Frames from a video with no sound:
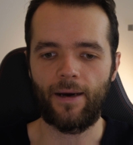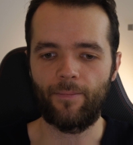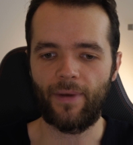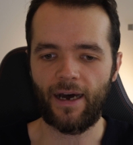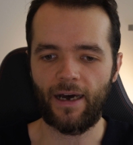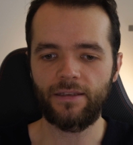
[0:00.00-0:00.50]

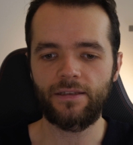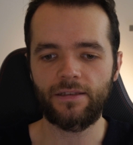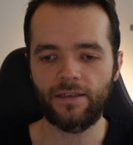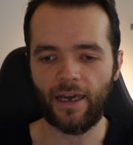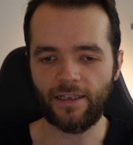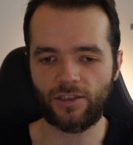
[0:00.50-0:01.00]
but
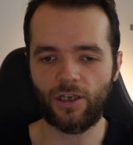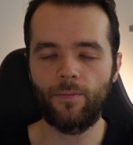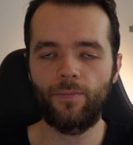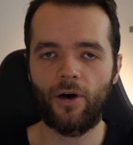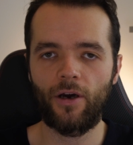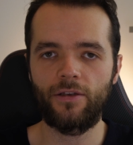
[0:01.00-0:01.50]
at
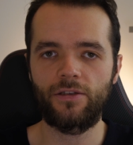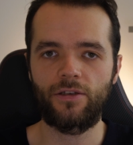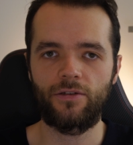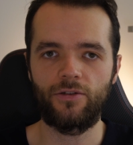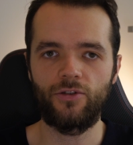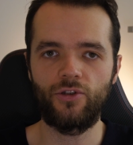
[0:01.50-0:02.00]
some point,
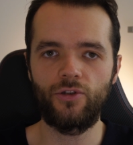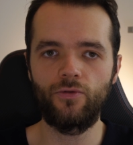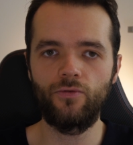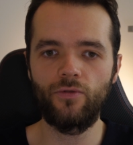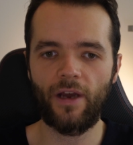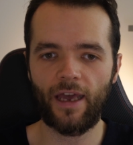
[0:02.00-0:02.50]

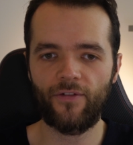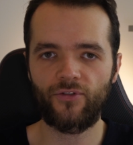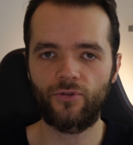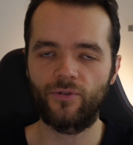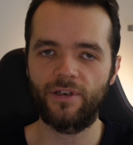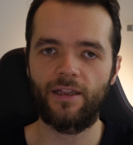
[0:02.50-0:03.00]
you have
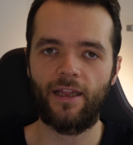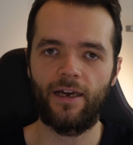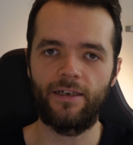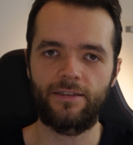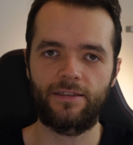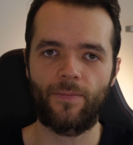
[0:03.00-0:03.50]
to
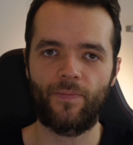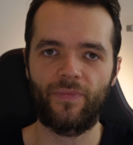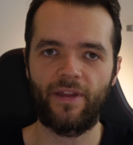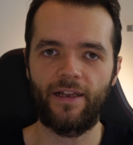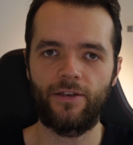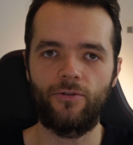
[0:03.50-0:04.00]
realize
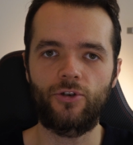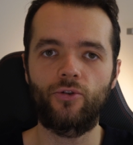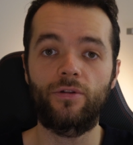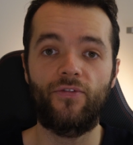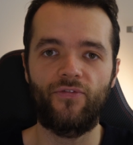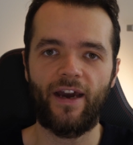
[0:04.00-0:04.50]
that you
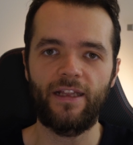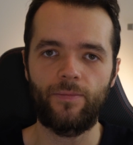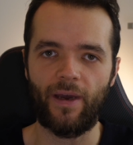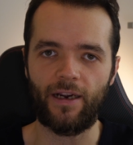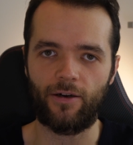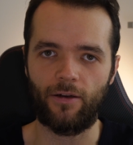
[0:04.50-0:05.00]
shouldn't fight
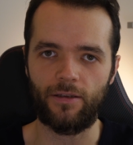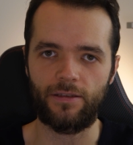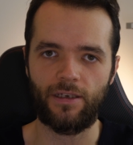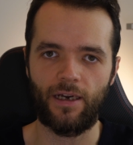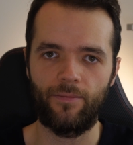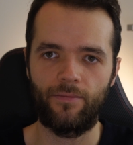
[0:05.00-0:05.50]
back all the
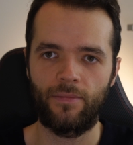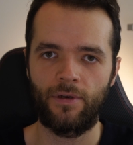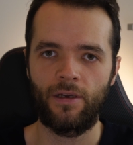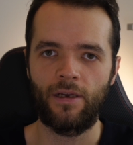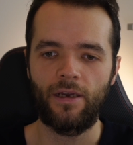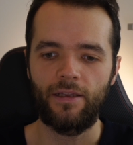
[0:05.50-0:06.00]
time.
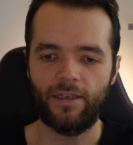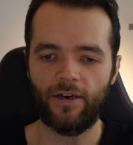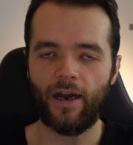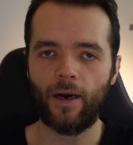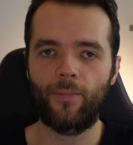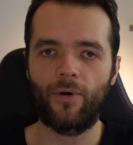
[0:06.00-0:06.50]
There
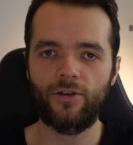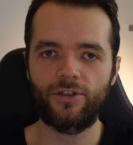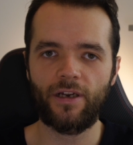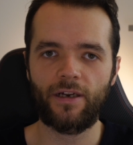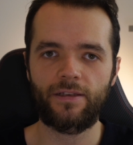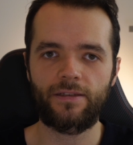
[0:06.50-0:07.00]
are
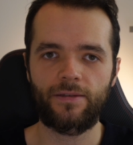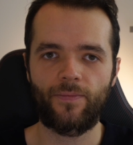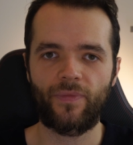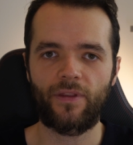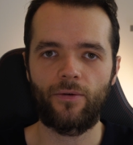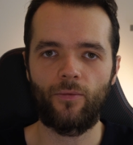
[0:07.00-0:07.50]

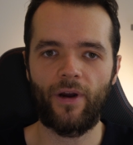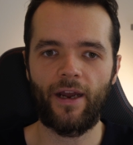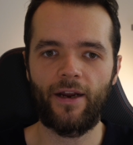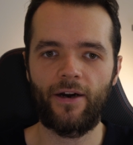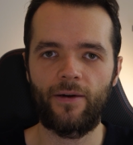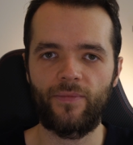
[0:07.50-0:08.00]
projects
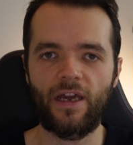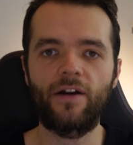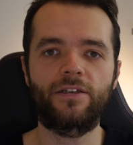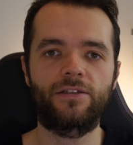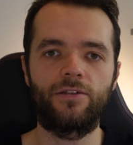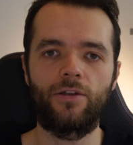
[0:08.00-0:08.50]
where there
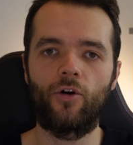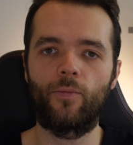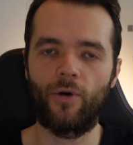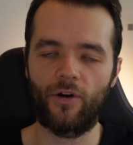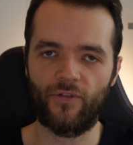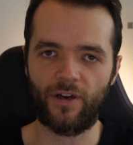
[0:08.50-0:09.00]
is no
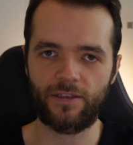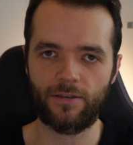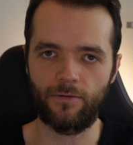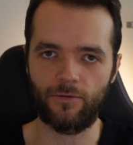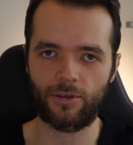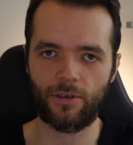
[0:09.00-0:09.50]
perfect
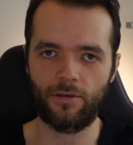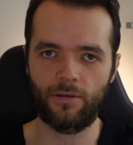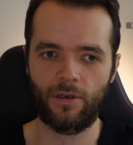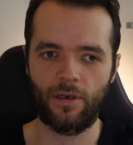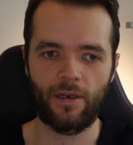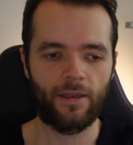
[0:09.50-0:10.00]
solution.
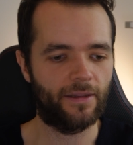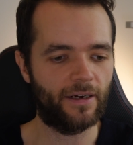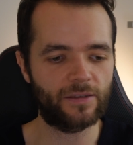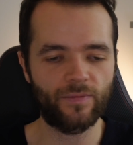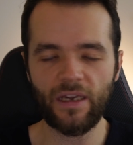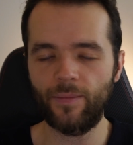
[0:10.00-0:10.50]
There
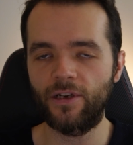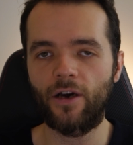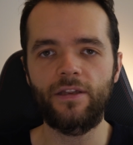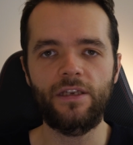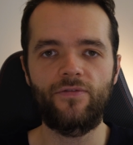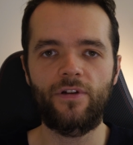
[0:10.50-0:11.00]
is maybe
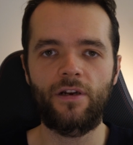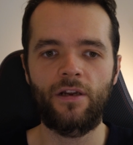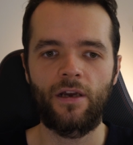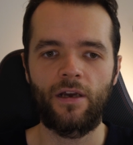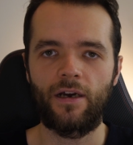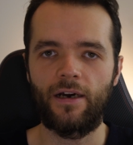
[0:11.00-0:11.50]
not even
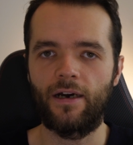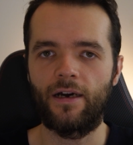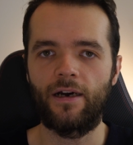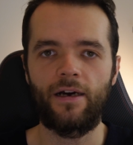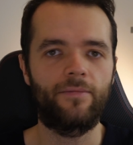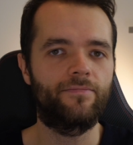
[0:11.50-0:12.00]

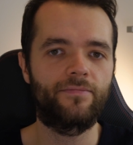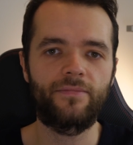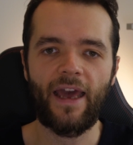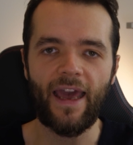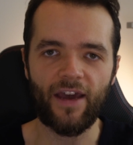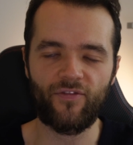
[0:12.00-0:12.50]
a
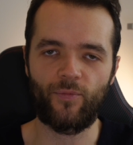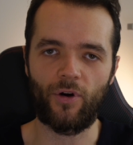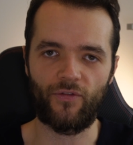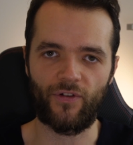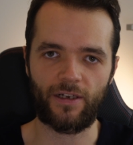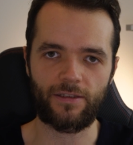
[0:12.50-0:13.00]
half
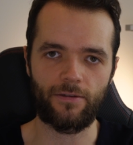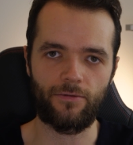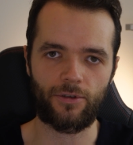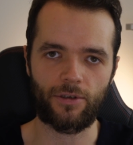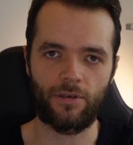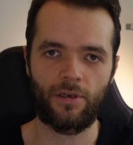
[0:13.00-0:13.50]
perfect
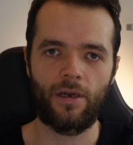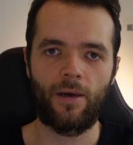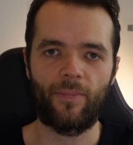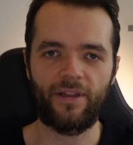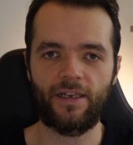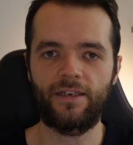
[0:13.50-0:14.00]
solution,
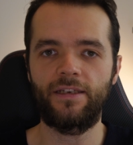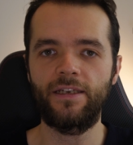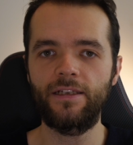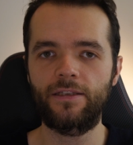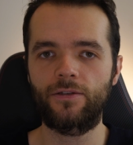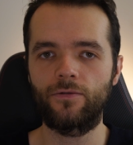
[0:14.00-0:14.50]
but they
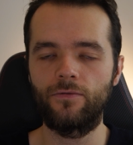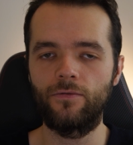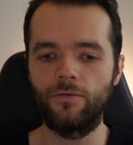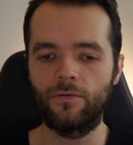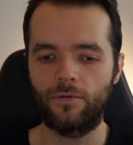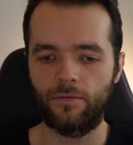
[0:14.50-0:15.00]
need
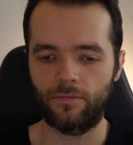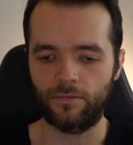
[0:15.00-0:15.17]
to